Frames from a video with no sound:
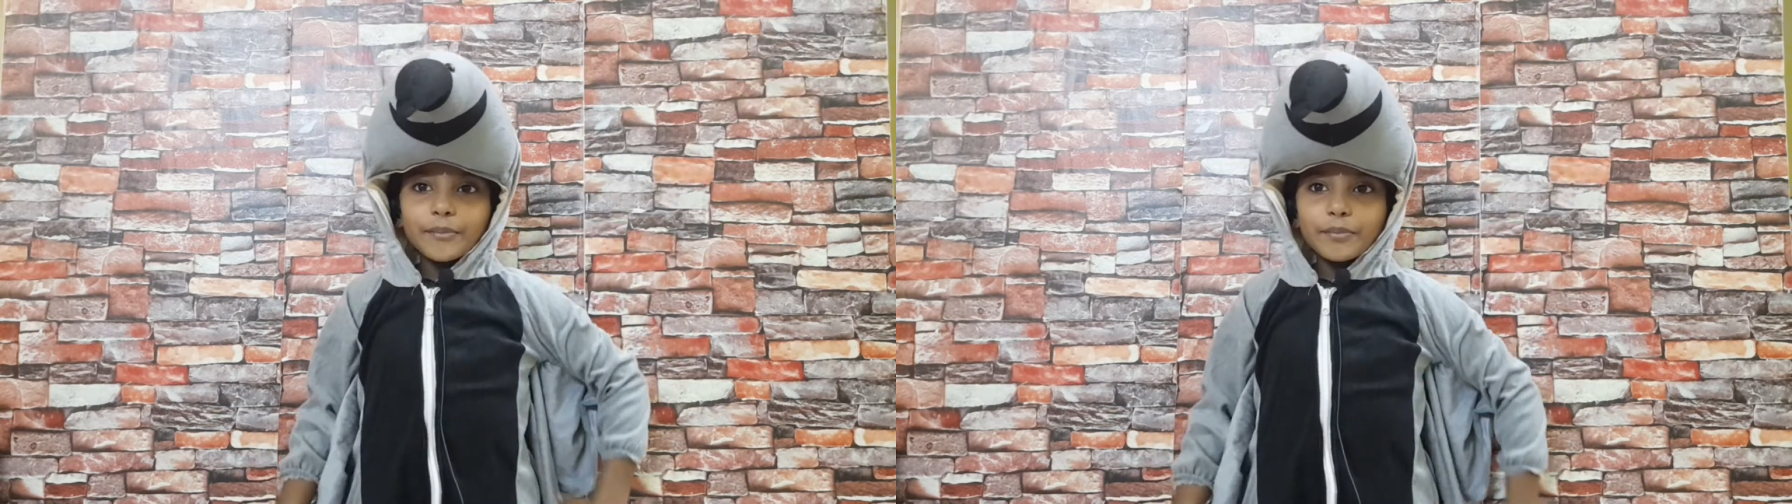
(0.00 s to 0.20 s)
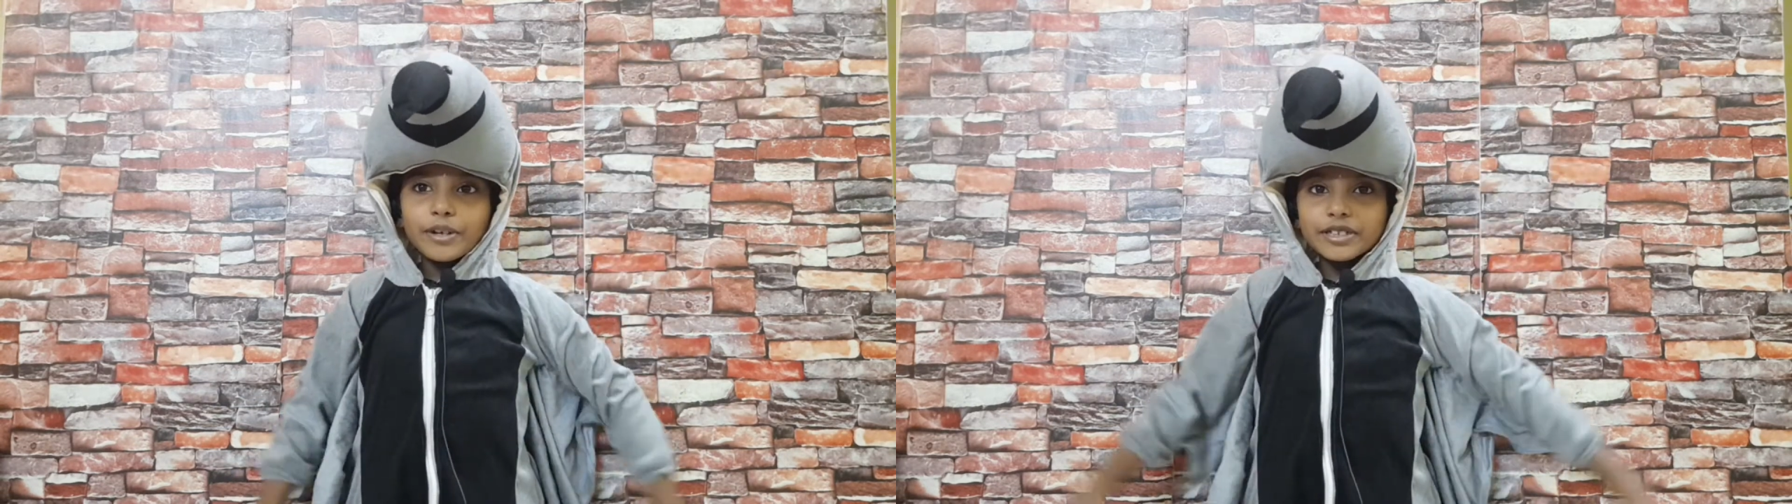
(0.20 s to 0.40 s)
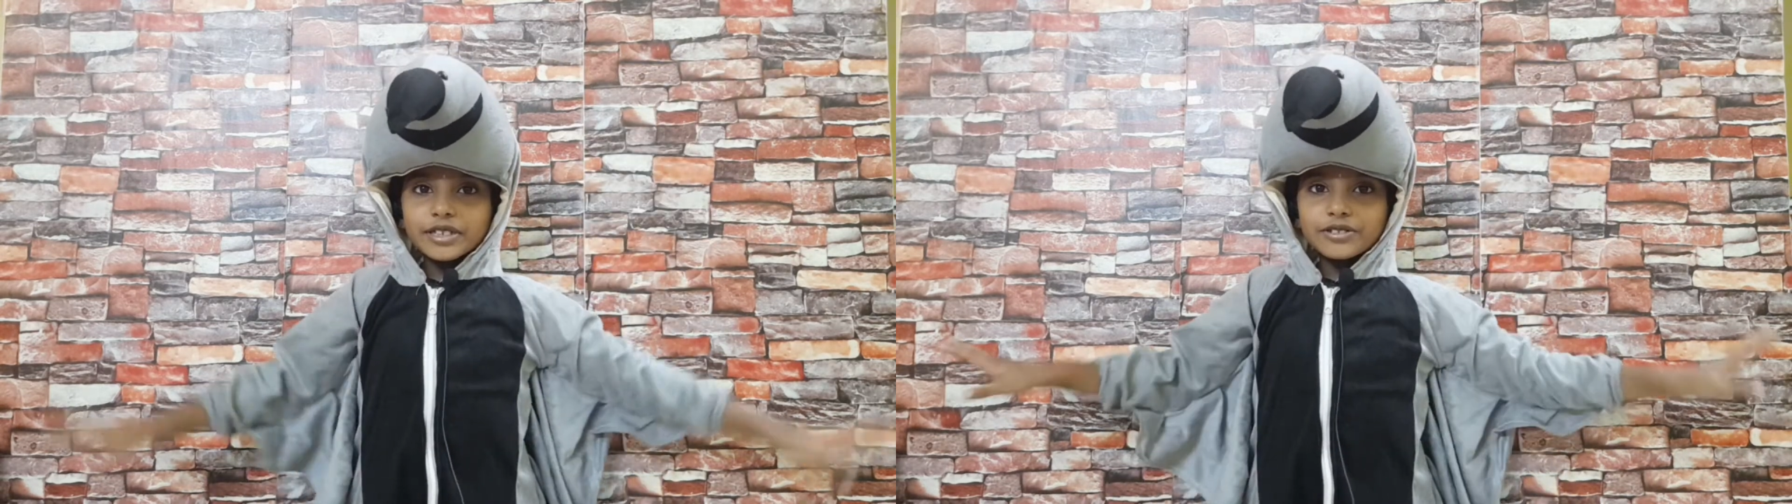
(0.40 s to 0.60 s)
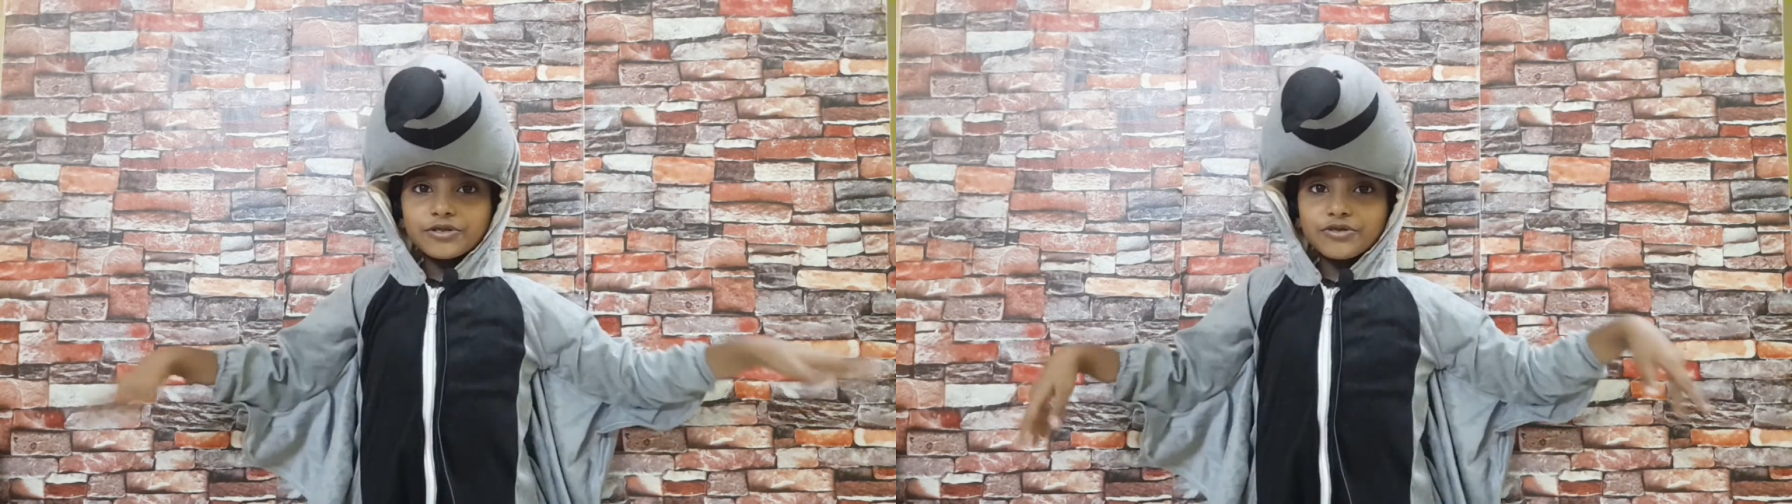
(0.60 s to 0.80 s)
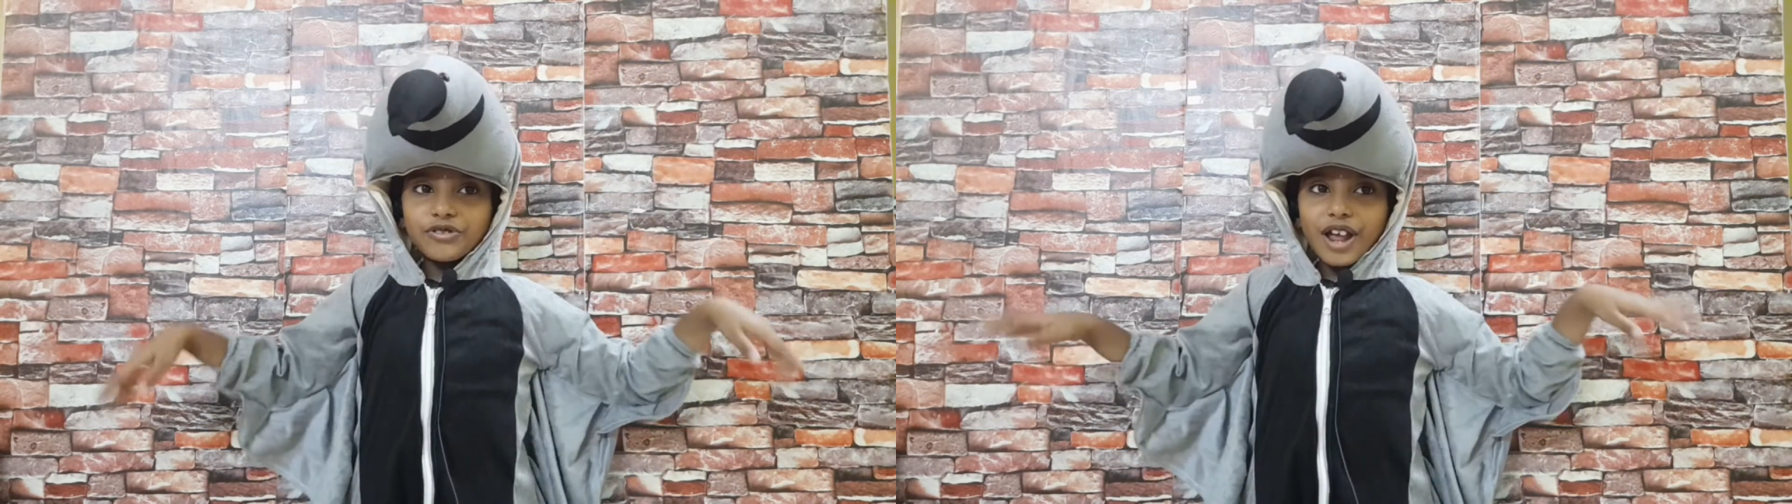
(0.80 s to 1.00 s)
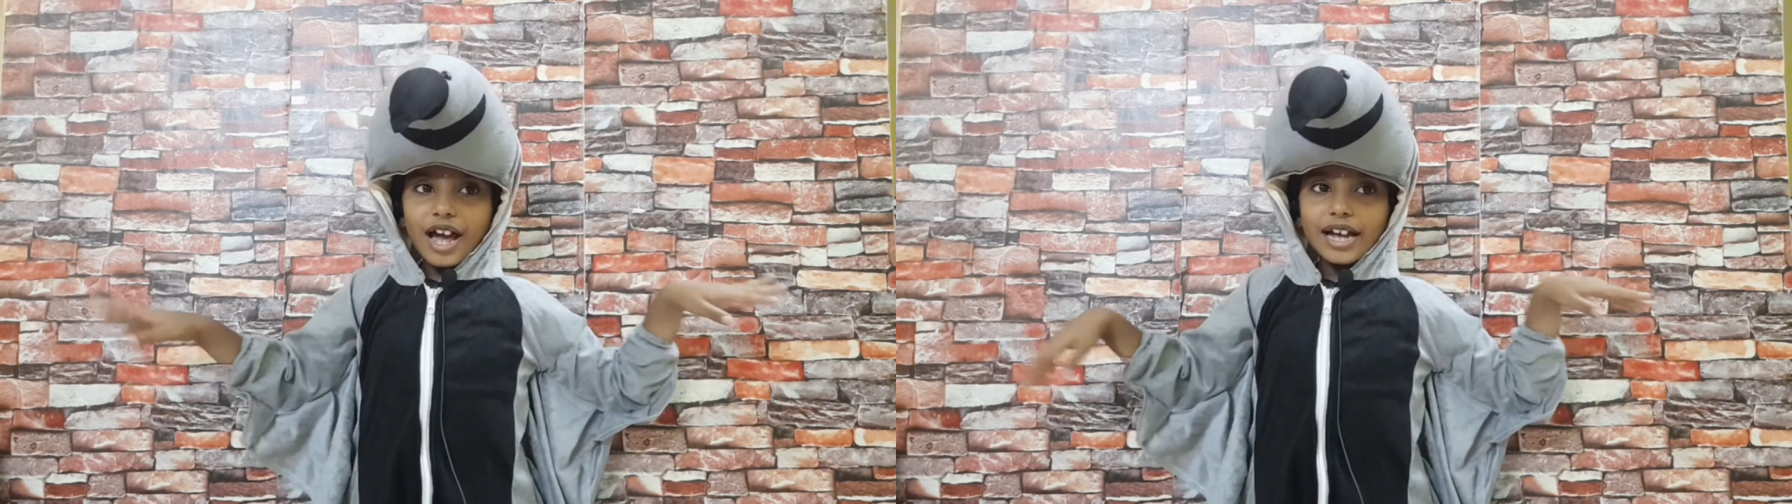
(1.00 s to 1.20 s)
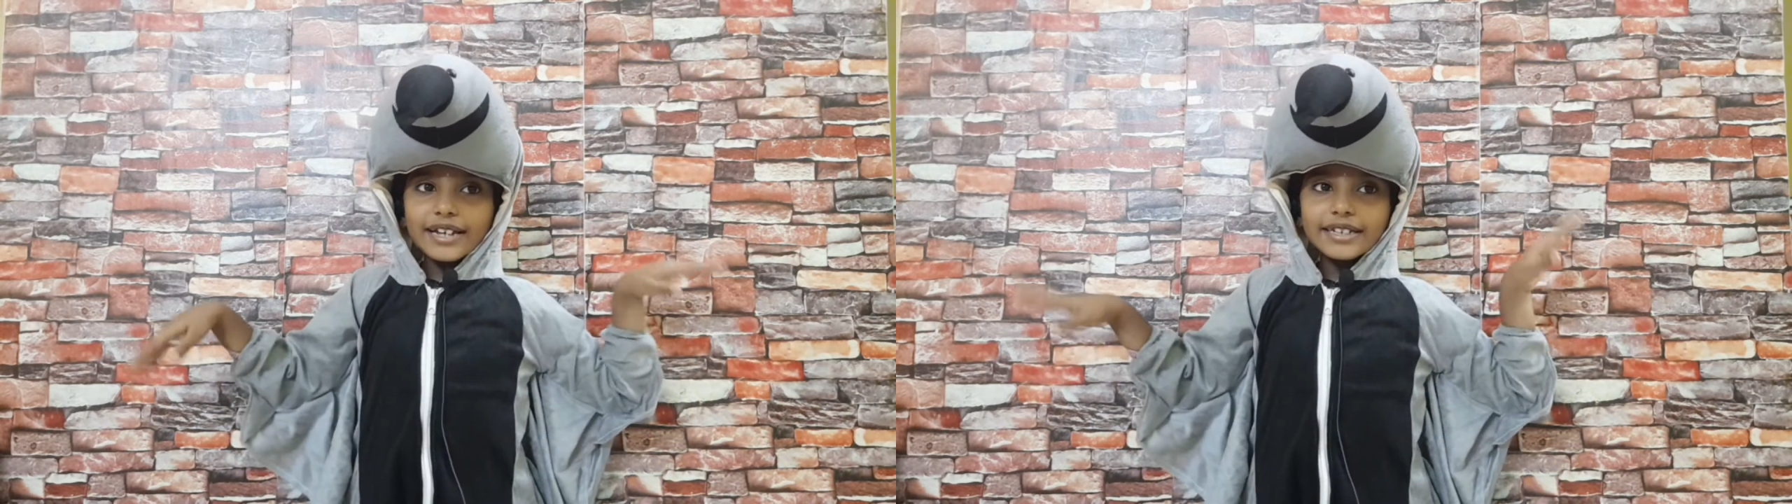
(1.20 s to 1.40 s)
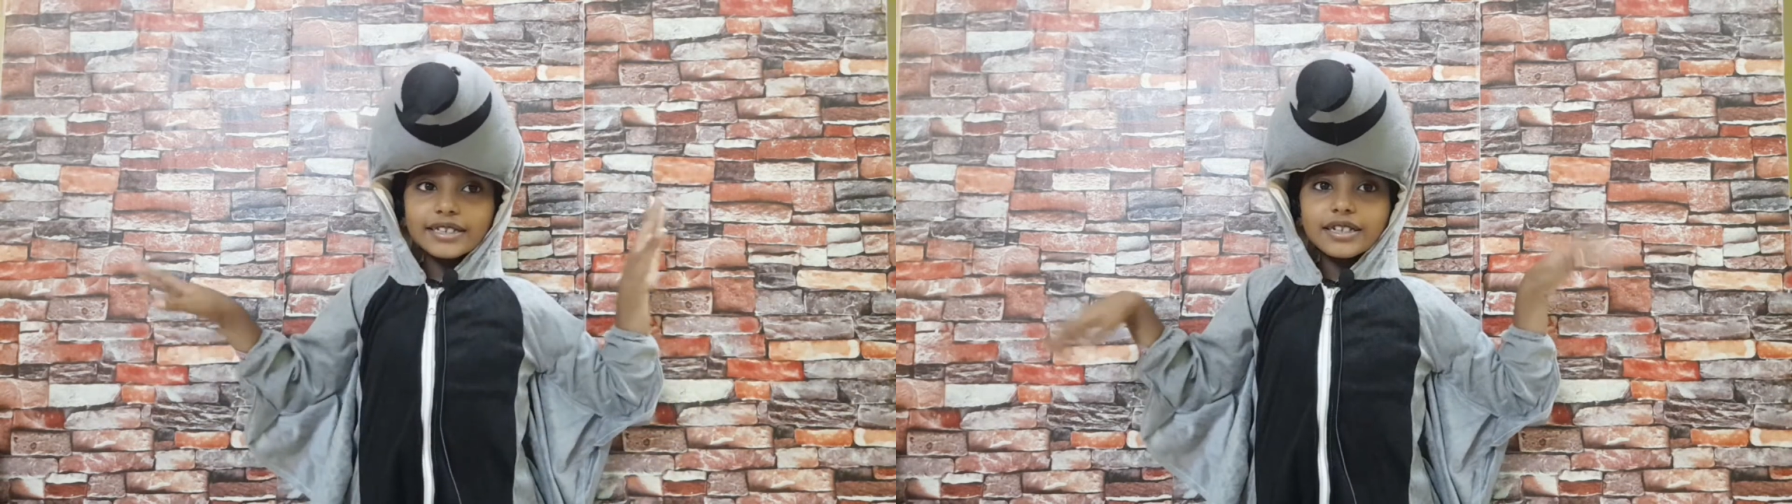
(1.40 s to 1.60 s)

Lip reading: Pigeons fly